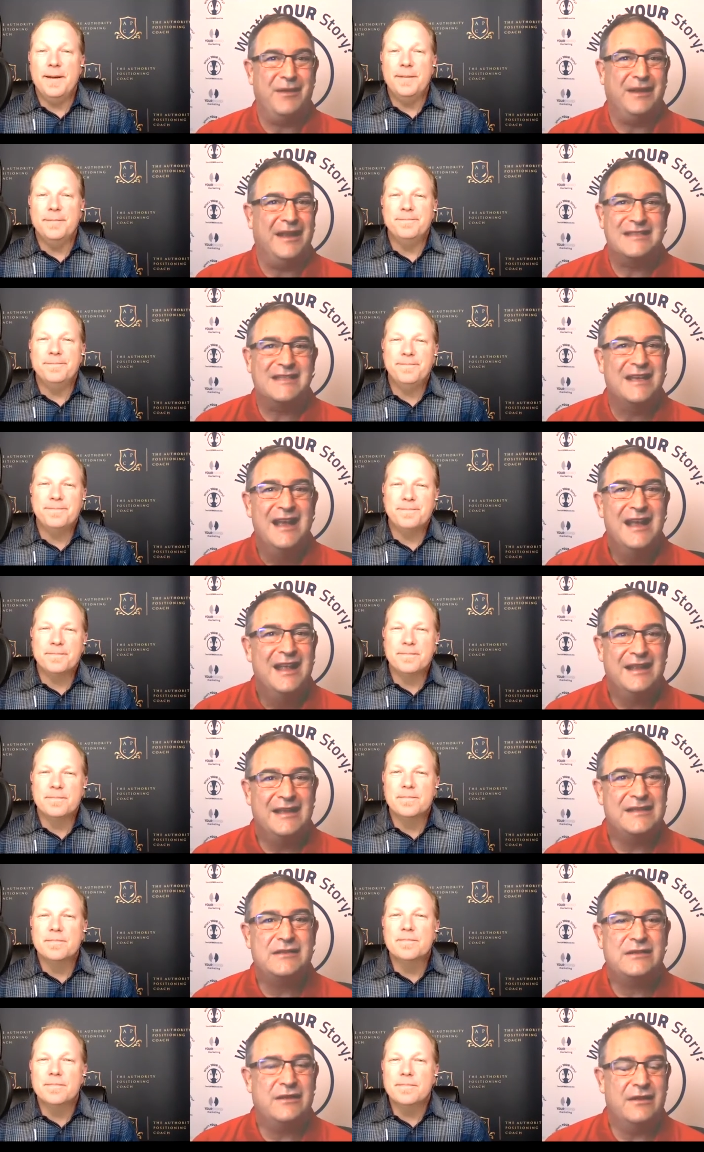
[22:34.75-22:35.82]
Speaker 1: but let's
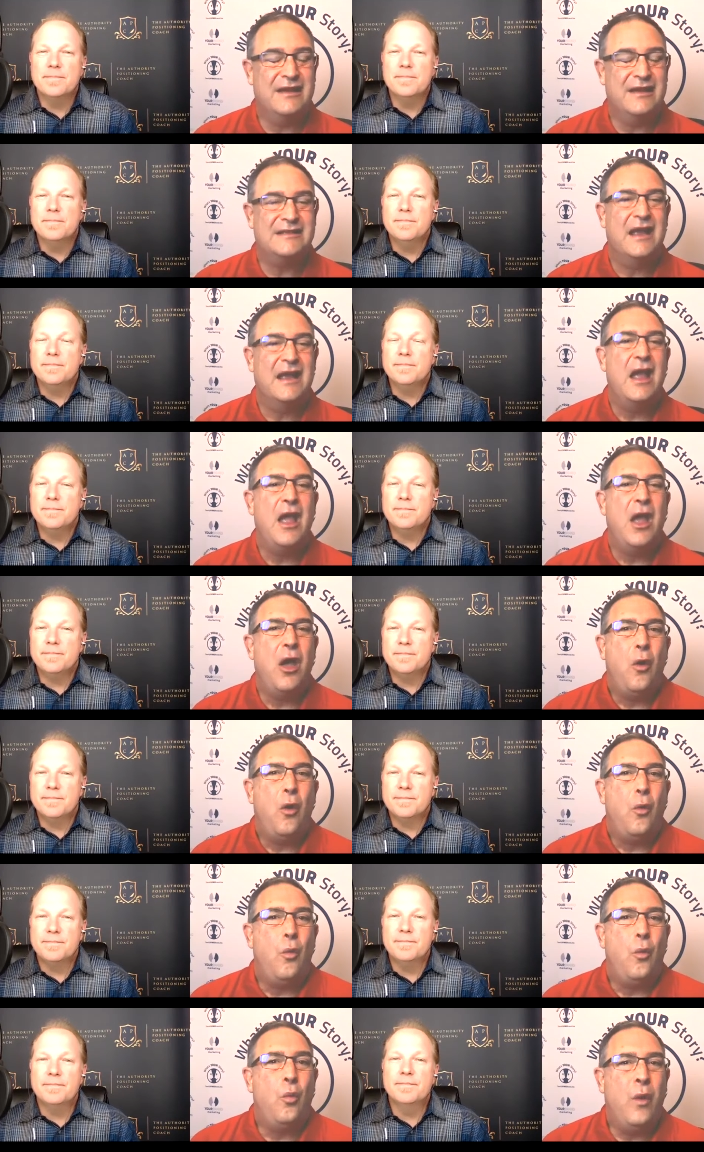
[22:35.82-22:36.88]
let's do this
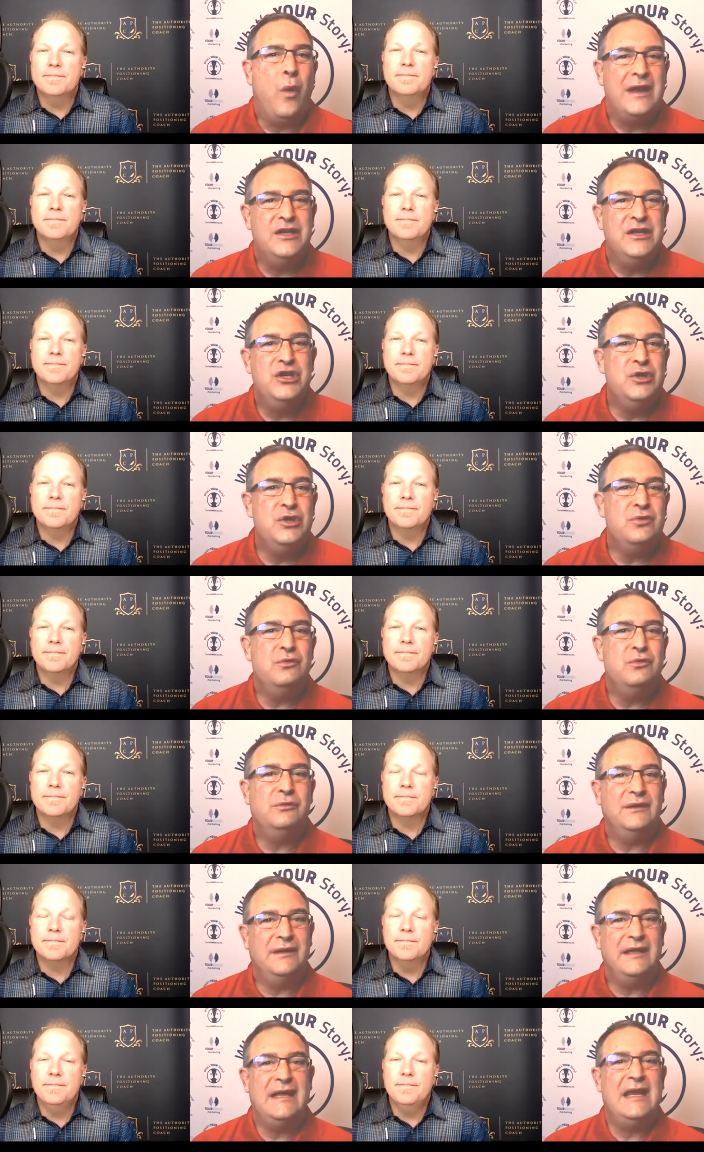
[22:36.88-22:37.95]
when you
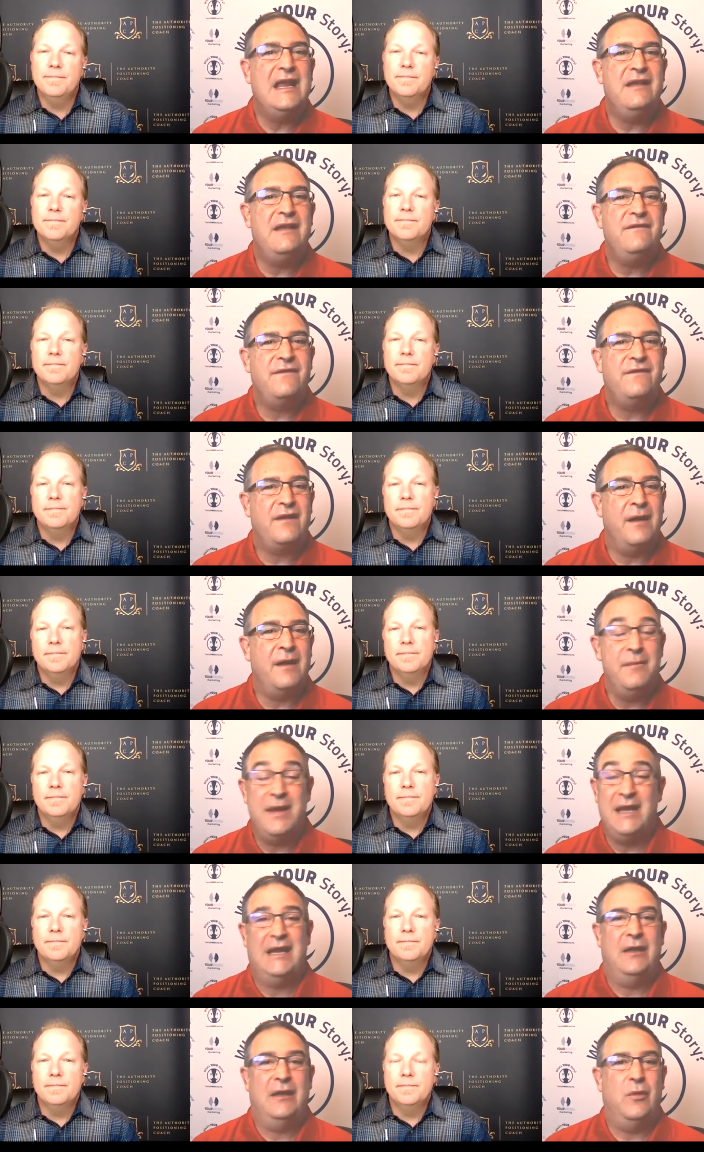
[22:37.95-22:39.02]
leave a
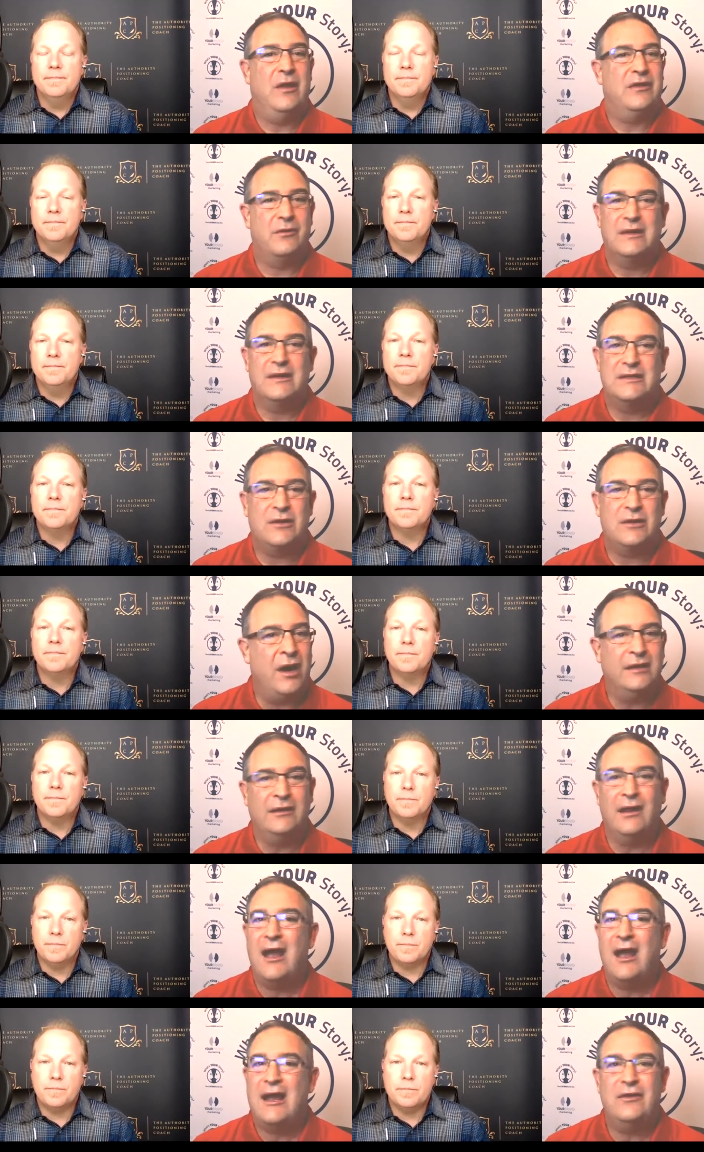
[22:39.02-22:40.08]
meeting, whether it's
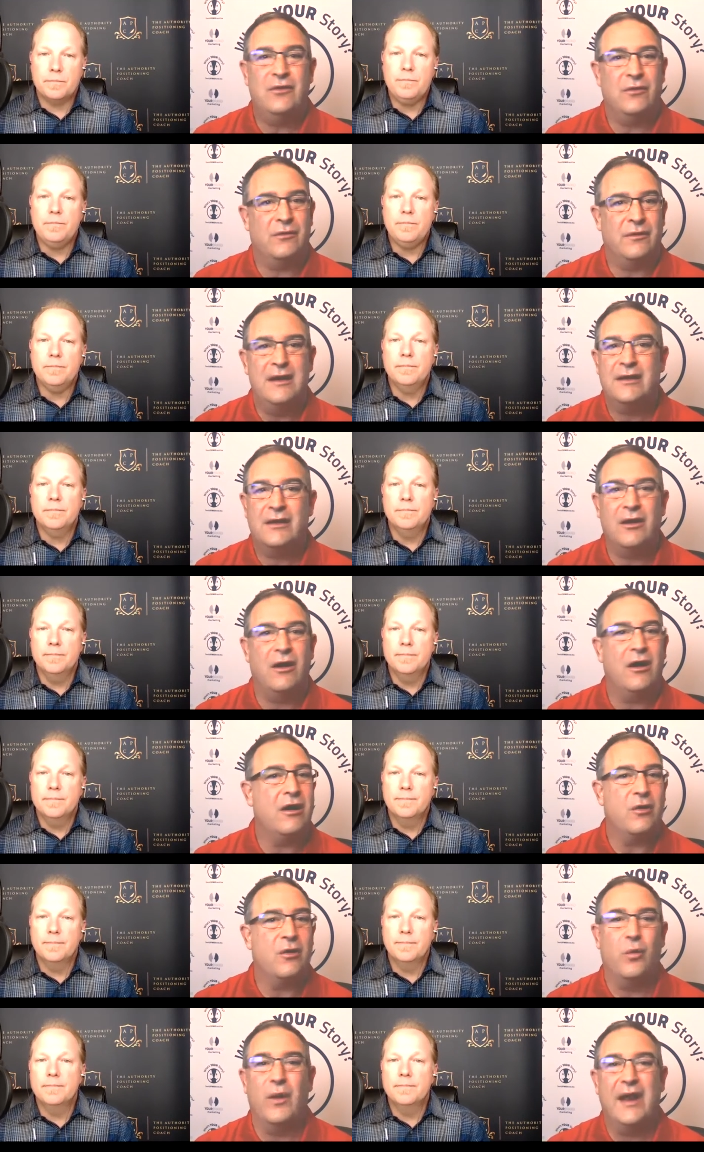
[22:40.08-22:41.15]
online or in the
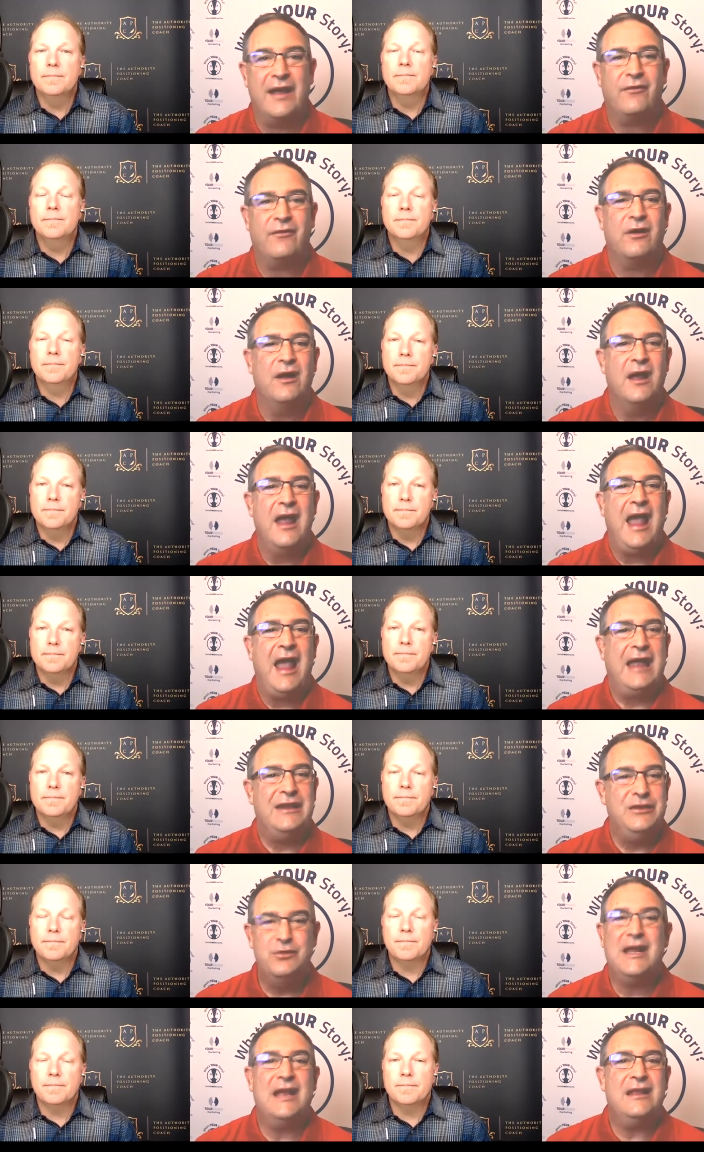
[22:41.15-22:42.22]
car or whatever, and
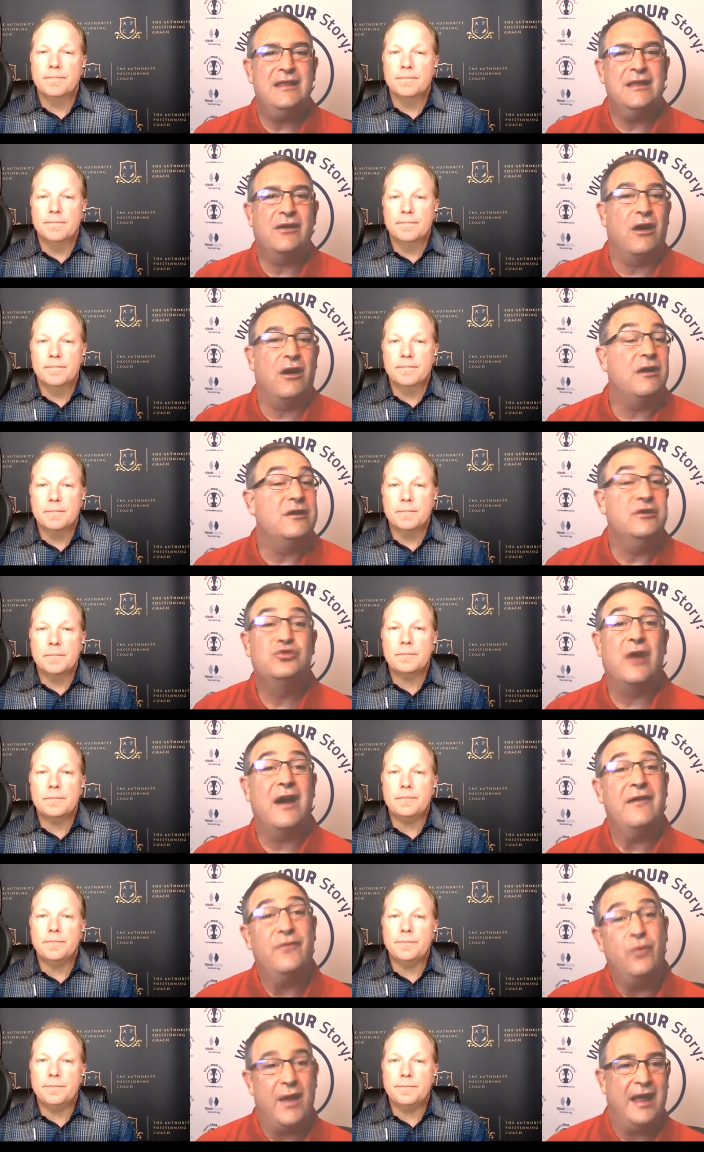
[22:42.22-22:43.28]
you get in the car and you
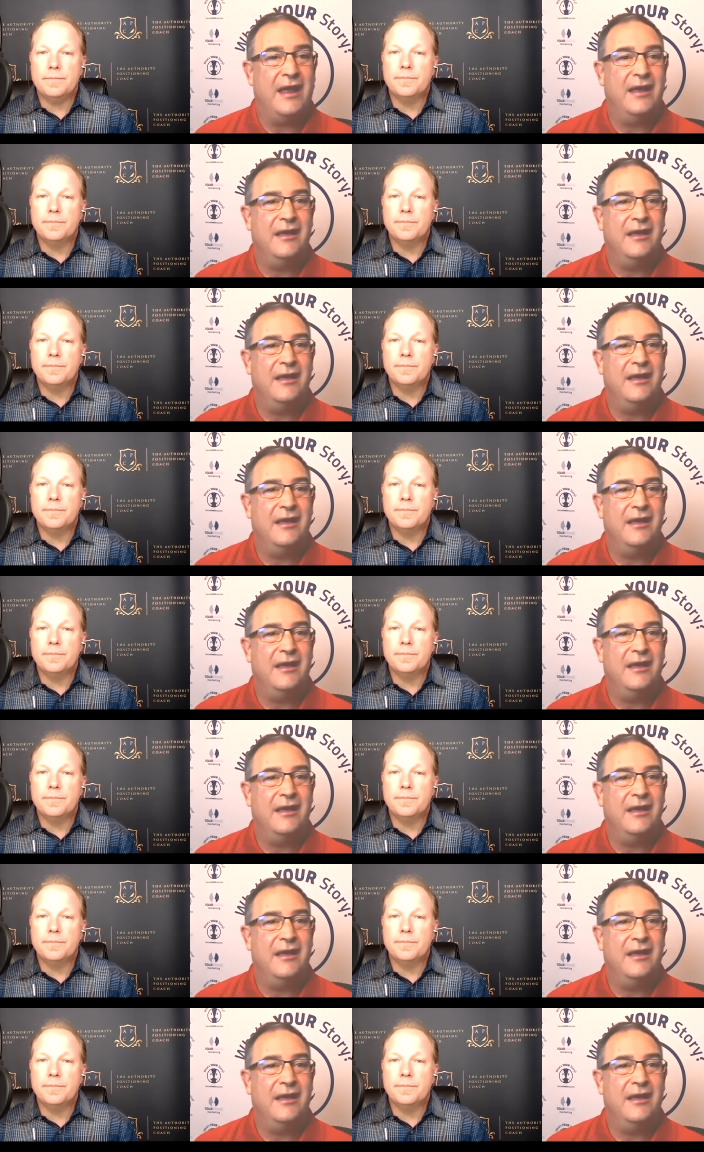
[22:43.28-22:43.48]
drive away,